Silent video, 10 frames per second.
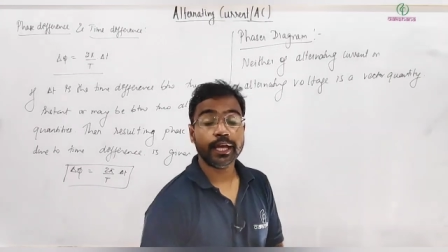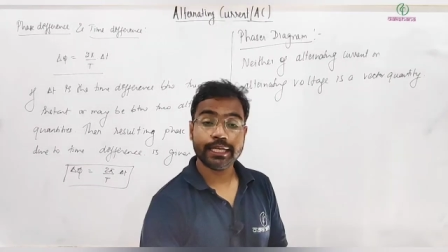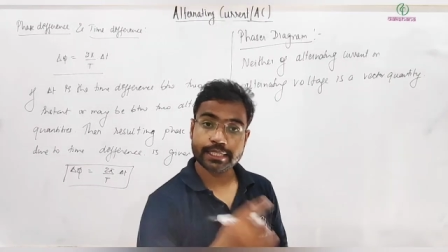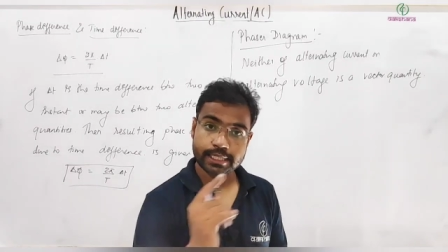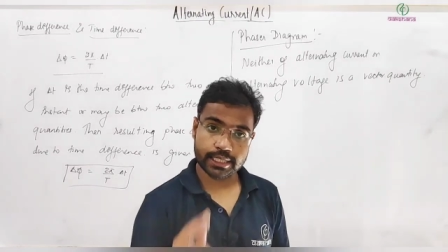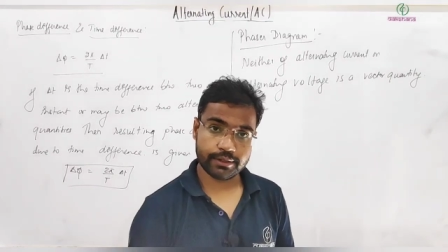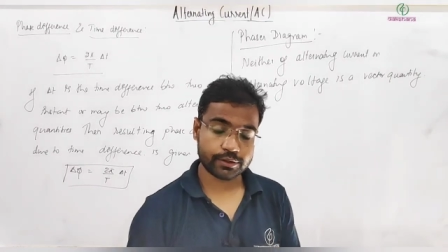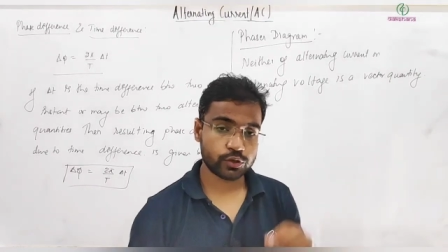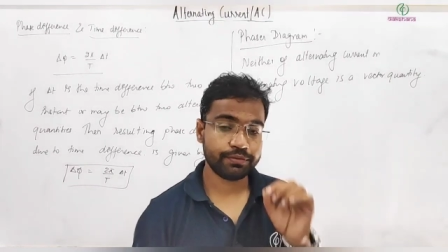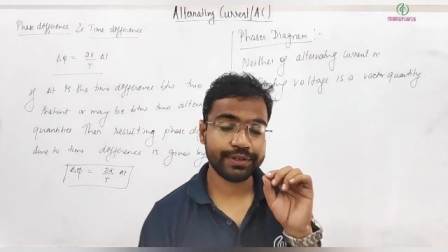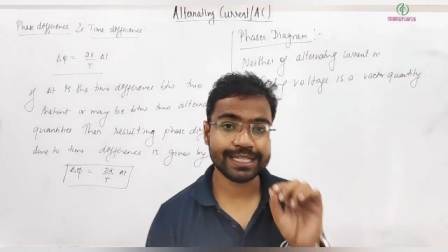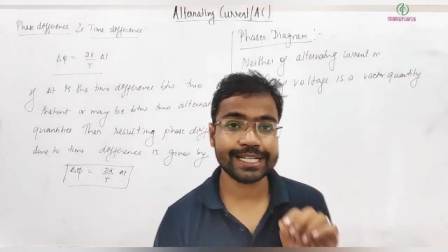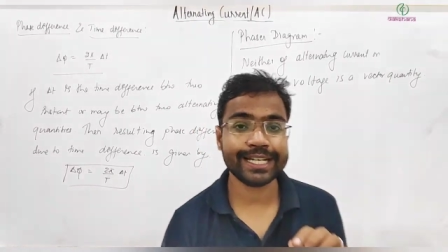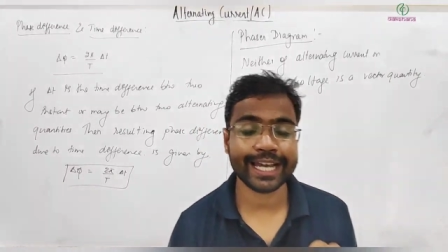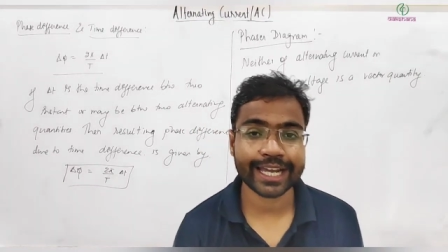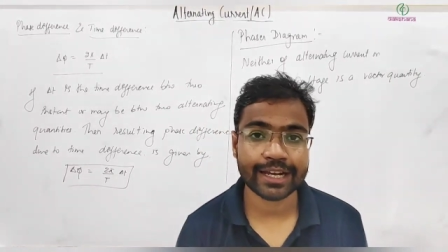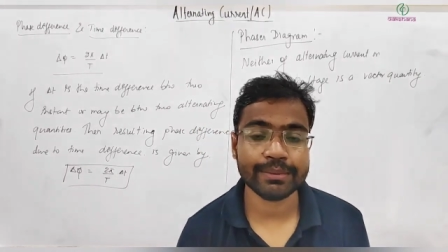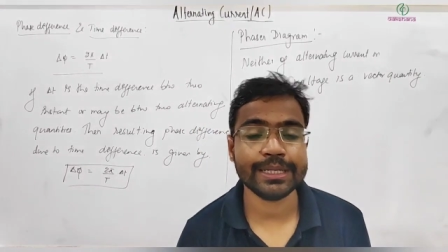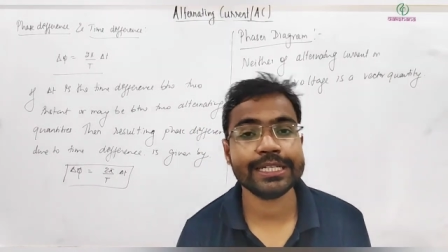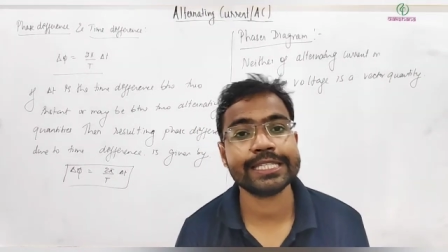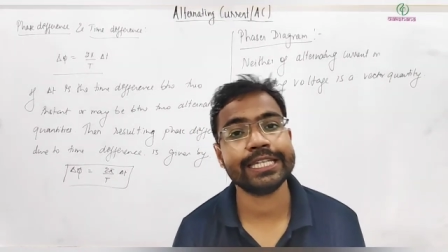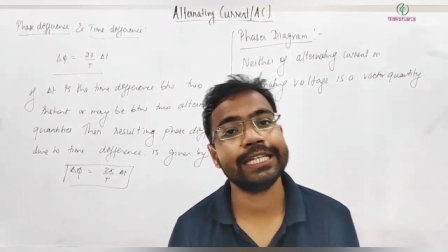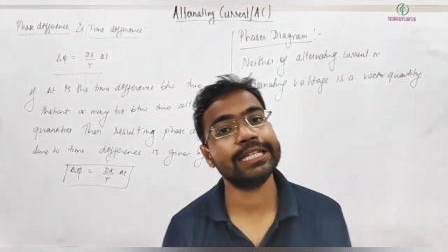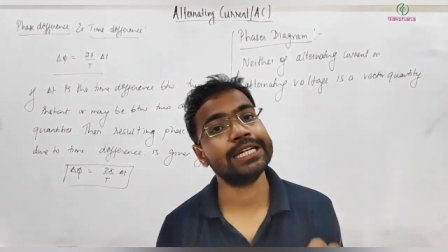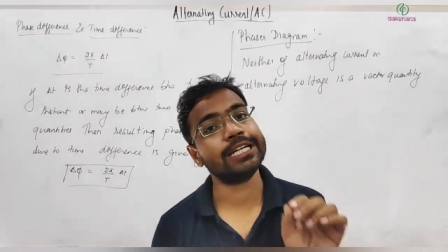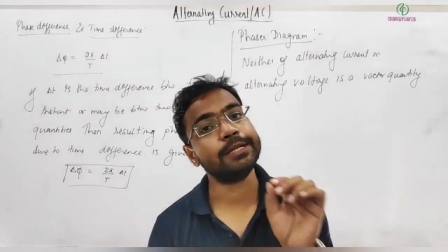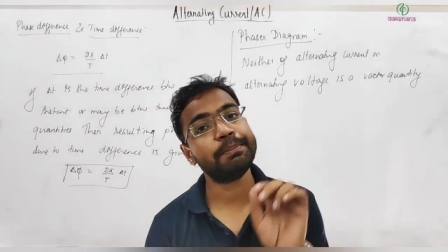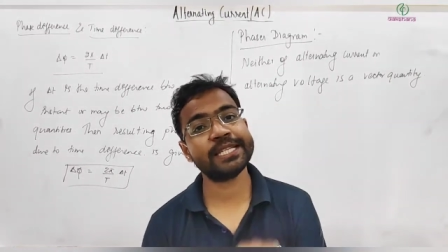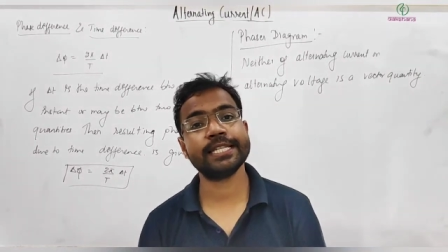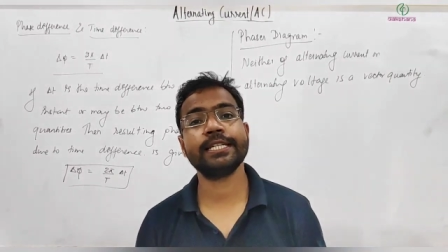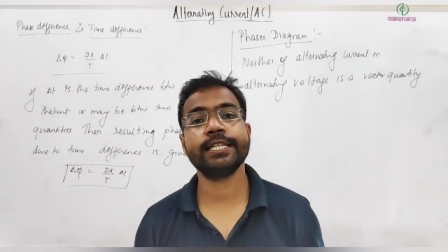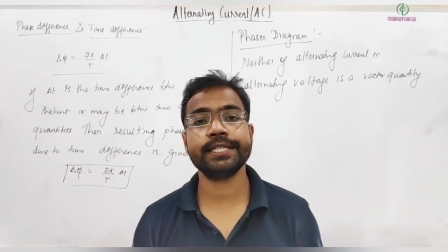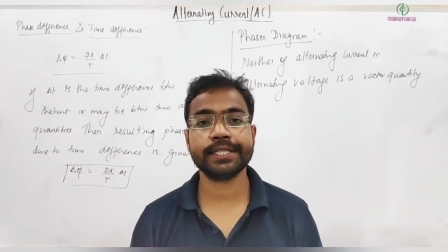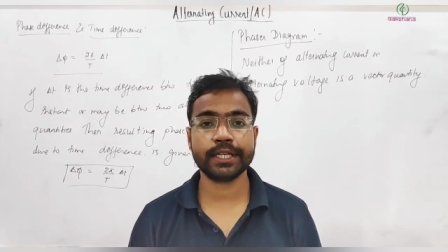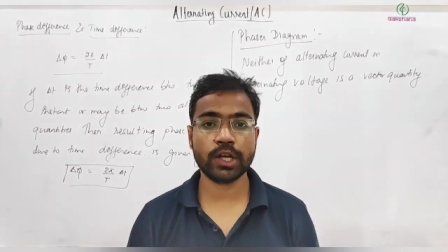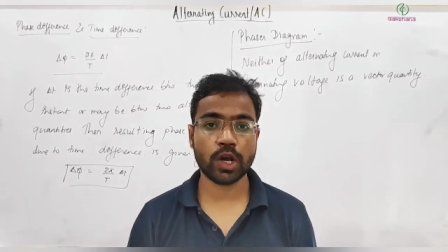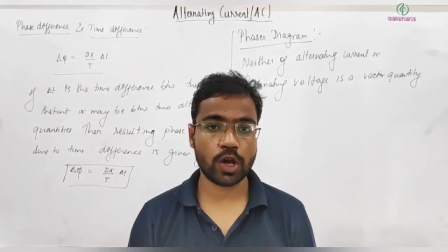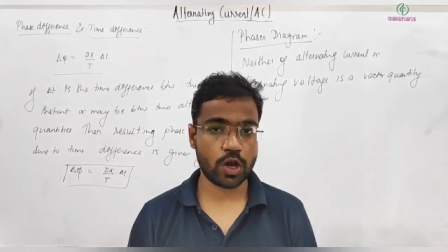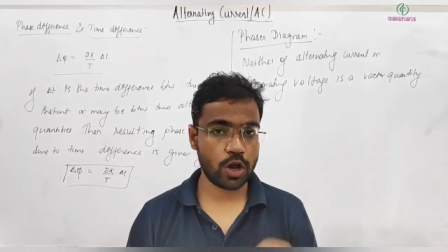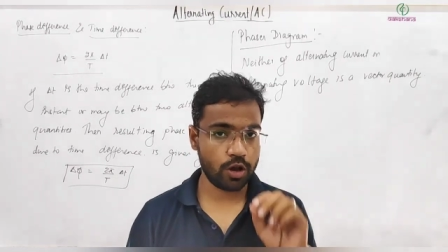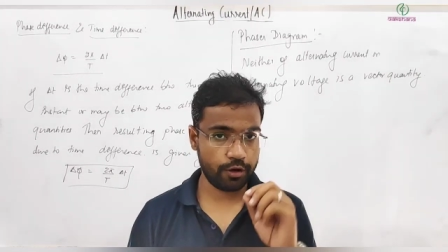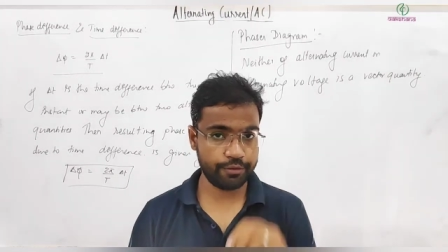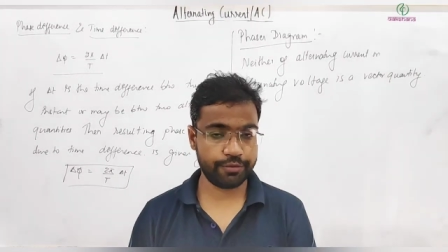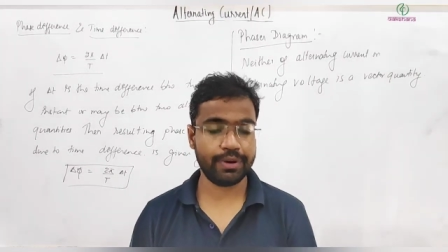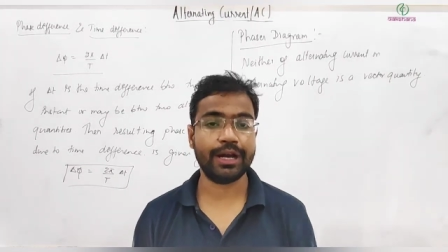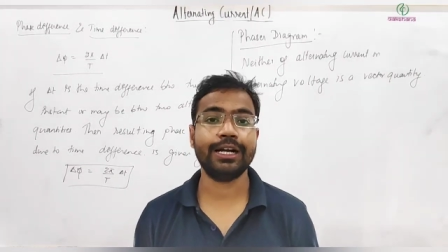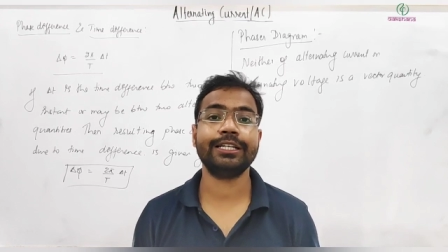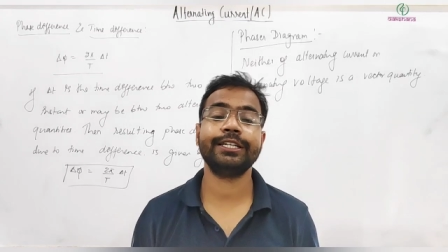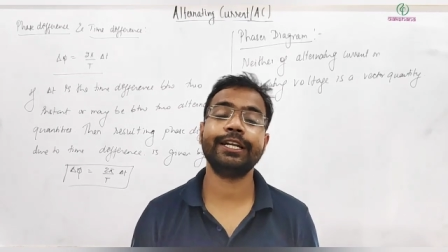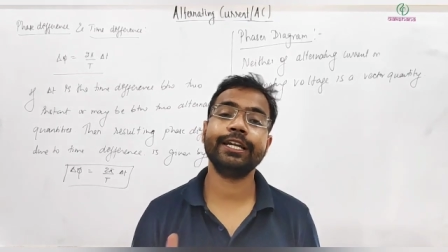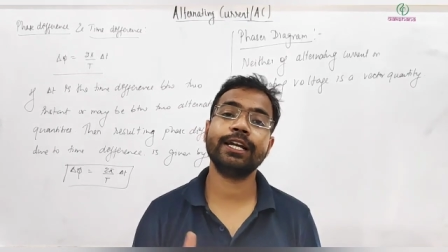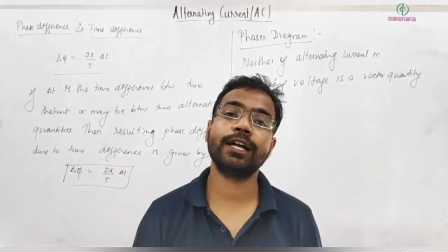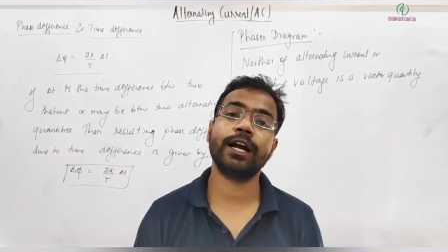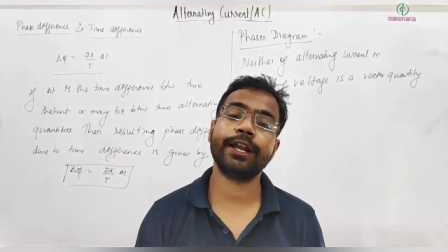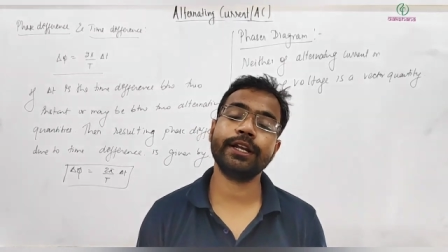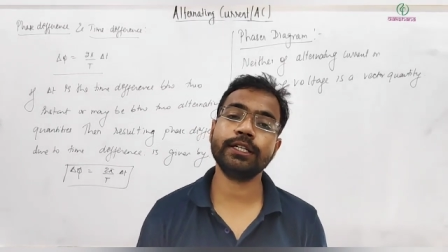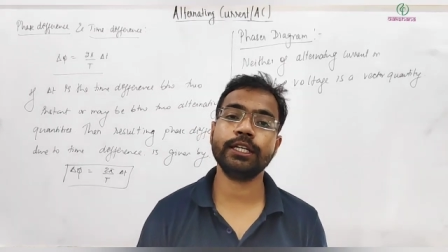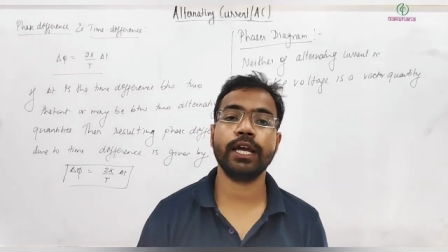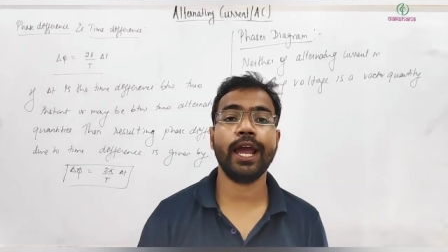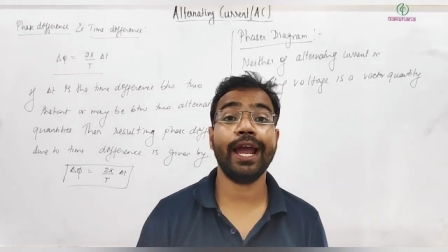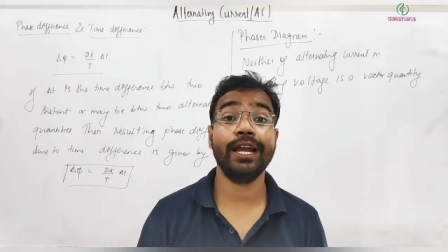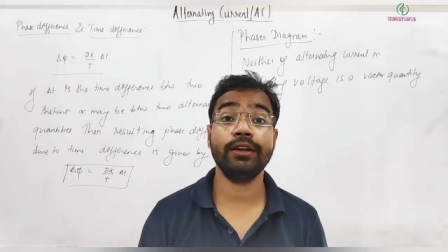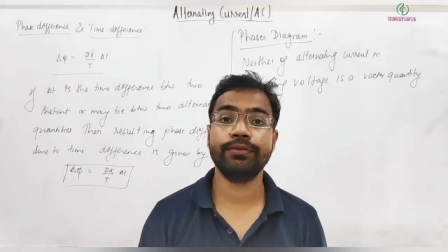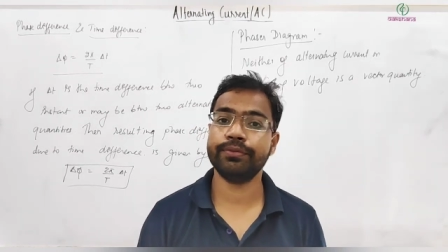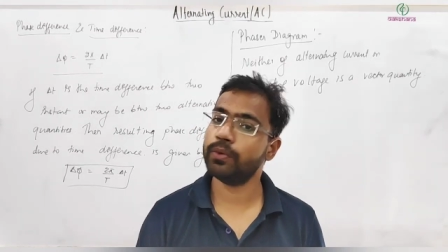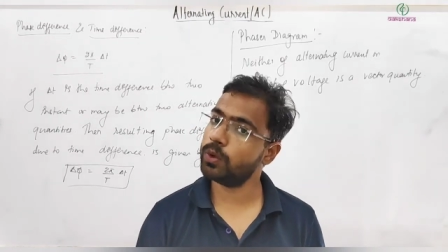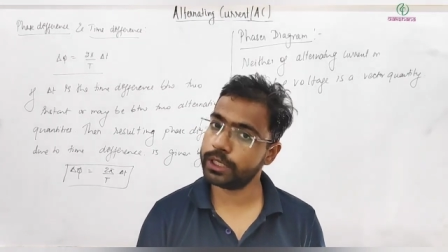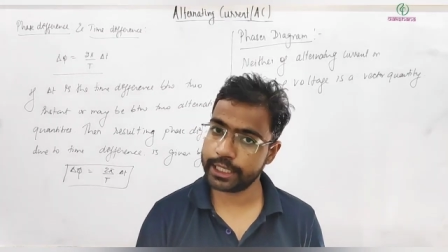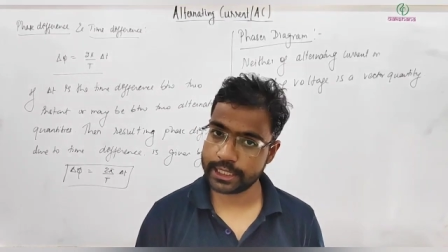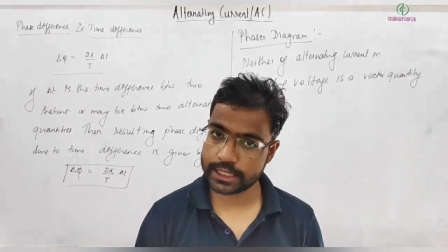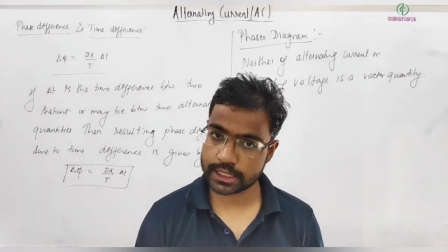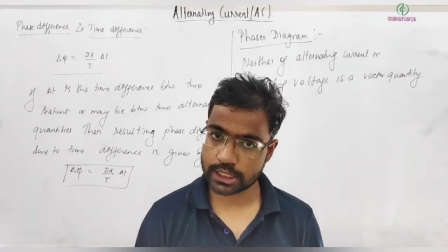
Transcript: Still, so Phasor diagram is a representation of alternating current and voltage